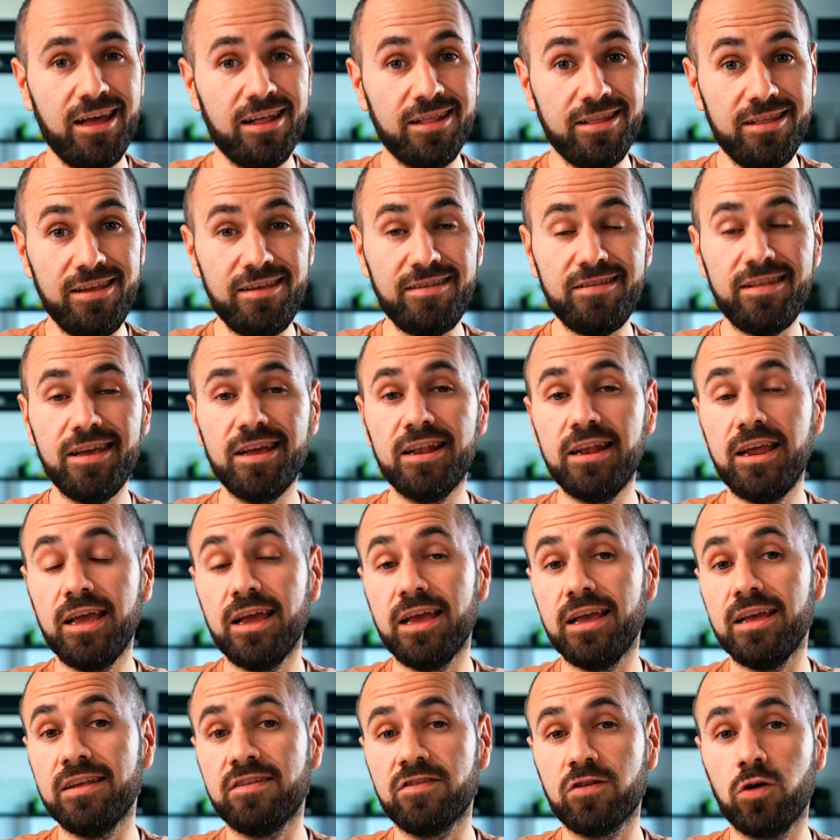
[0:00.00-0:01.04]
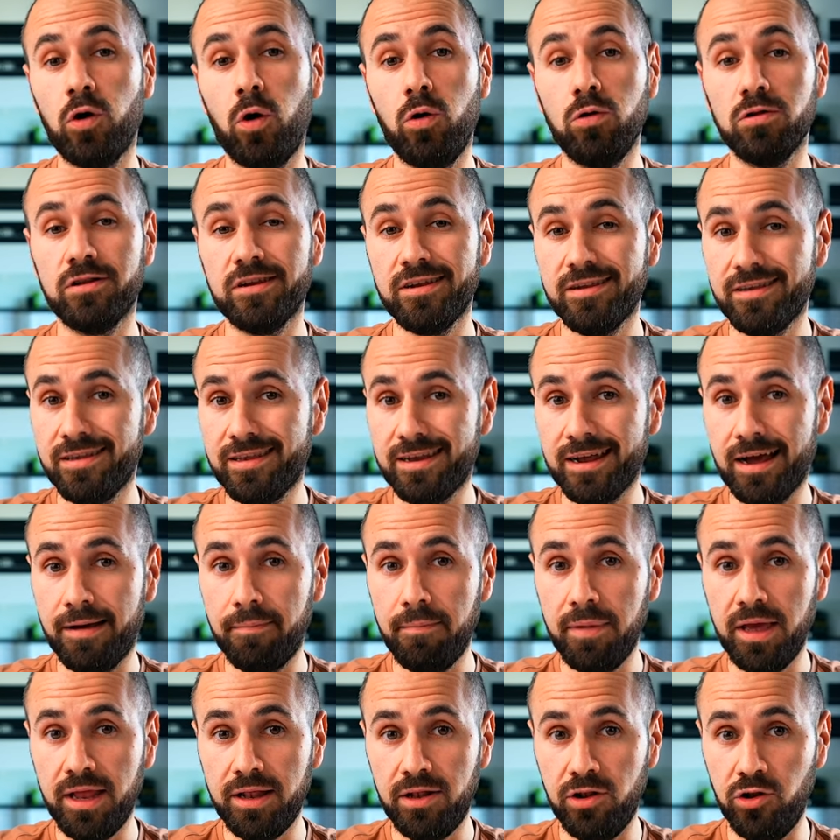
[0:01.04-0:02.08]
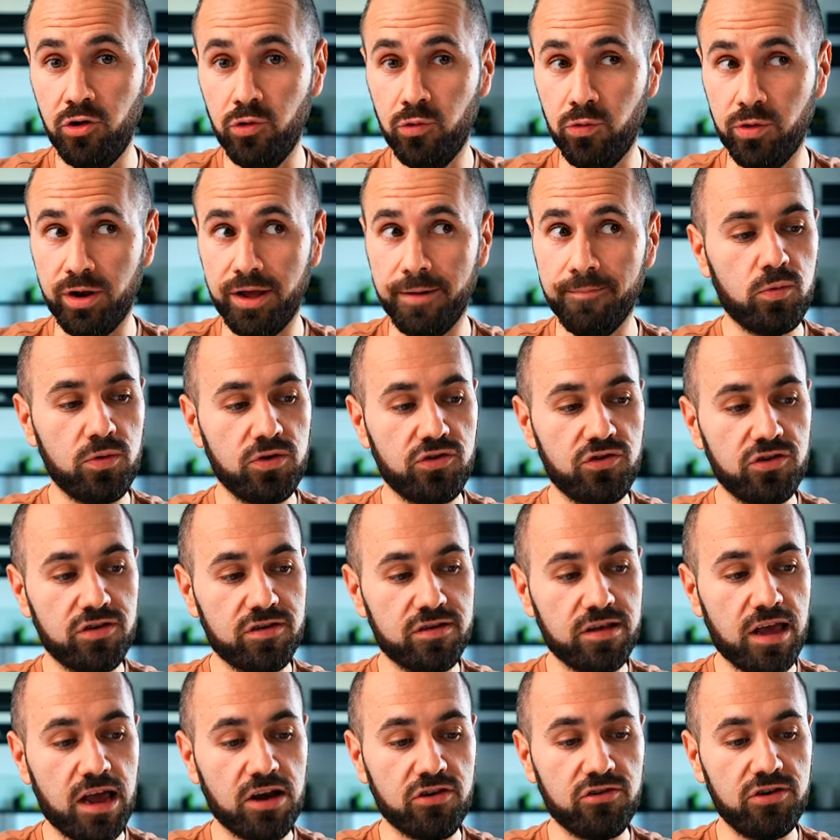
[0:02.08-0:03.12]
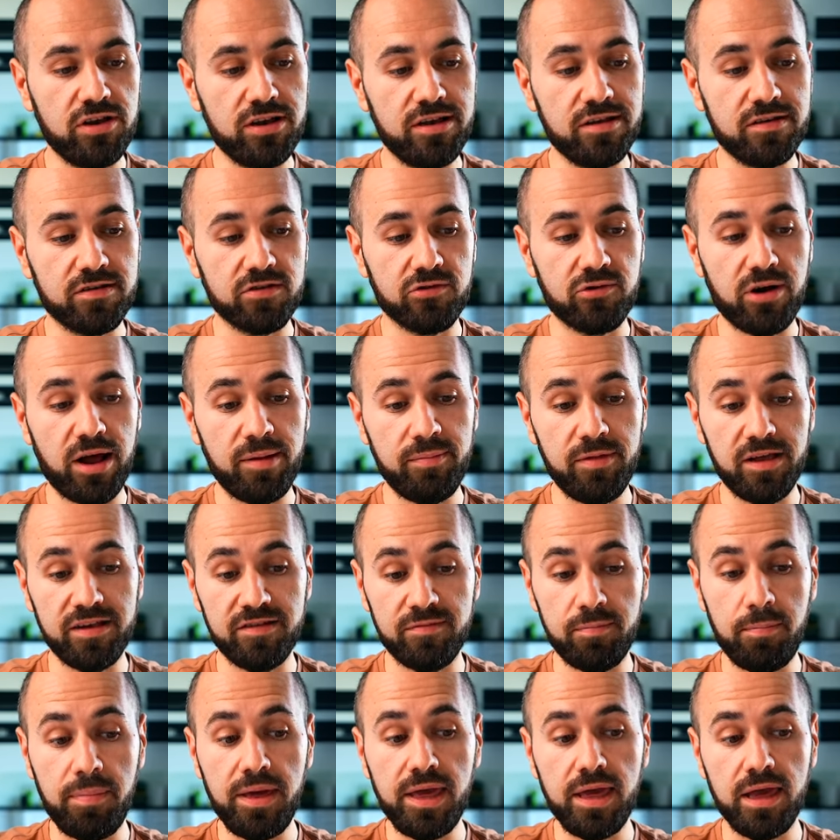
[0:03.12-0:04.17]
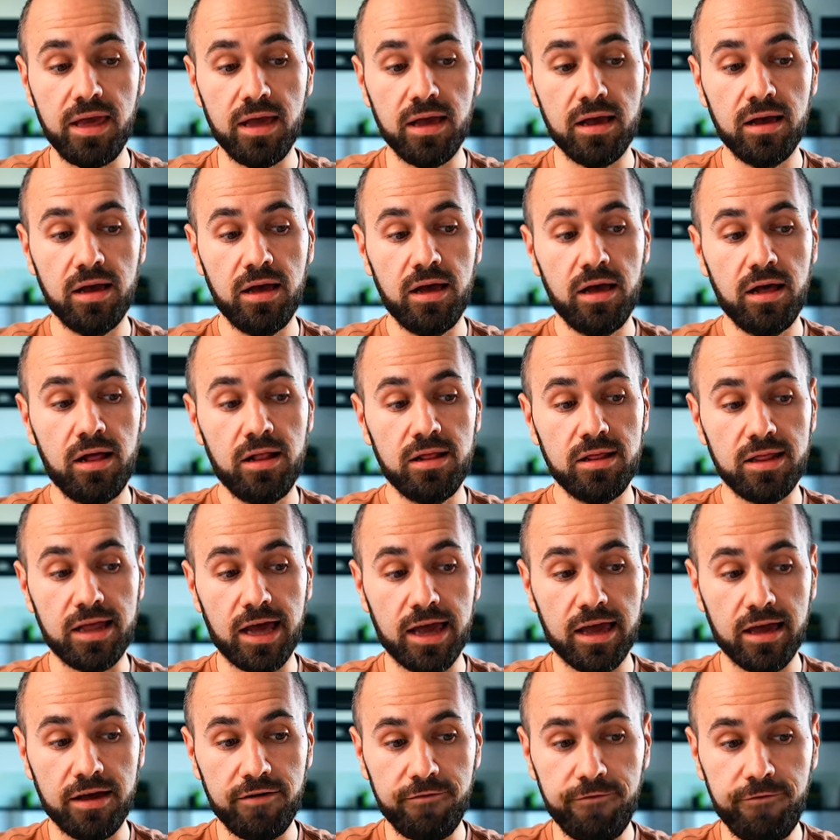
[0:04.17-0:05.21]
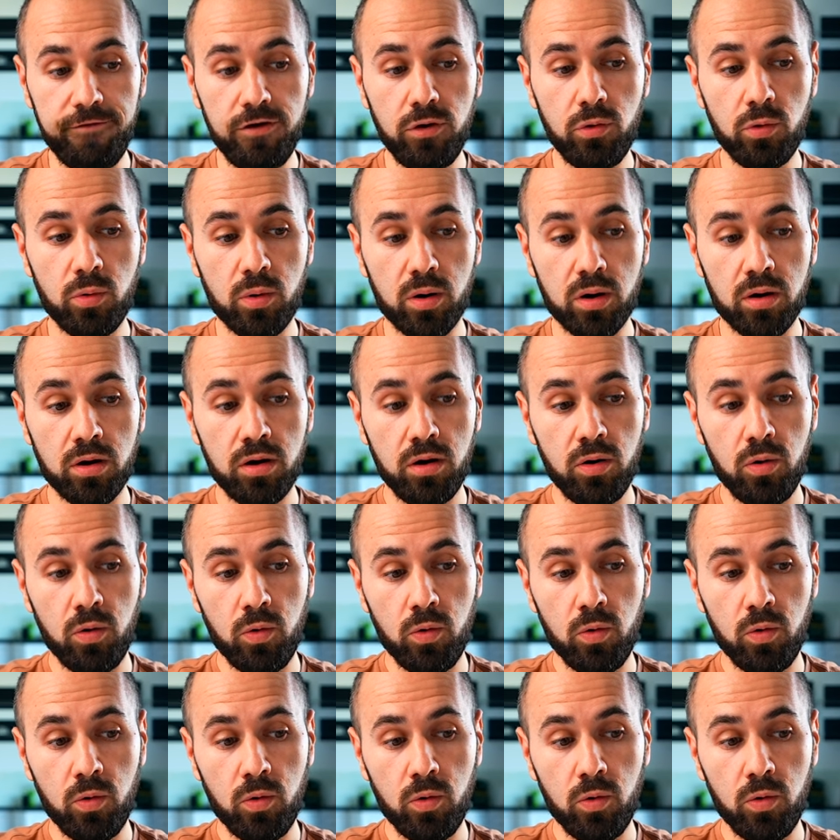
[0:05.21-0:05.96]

This technique is called tame nuri, which is actually described as being like a viewer